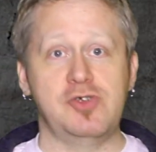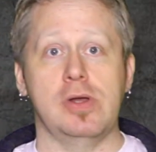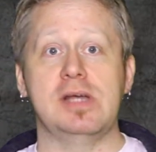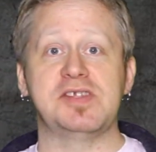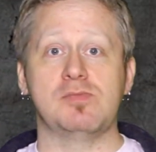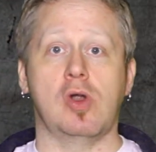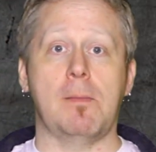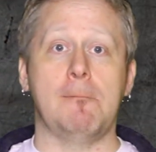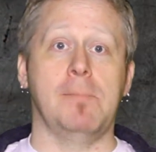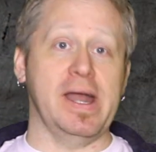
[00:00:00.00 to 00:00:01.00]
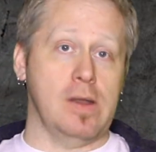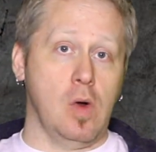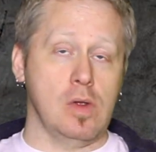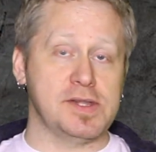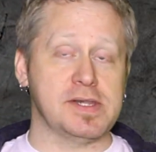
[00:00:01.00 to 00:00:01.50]
drill in some more
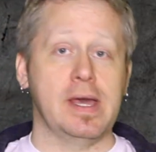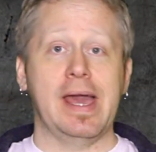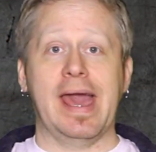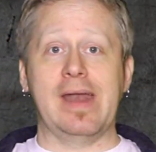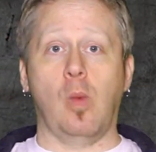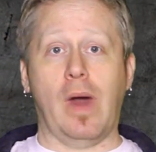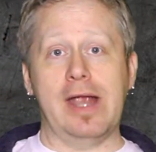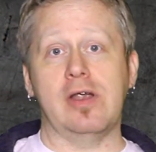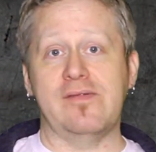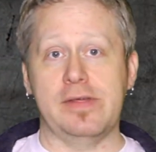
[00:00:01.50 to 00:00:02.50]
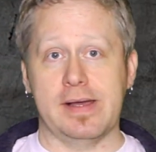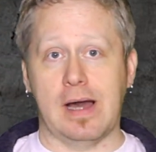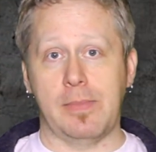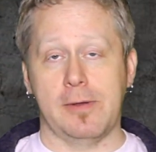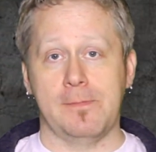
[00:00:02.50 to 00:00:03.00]
buttonholes and wire everything
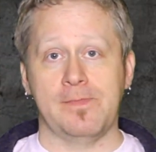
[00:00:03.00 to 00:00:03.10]
up.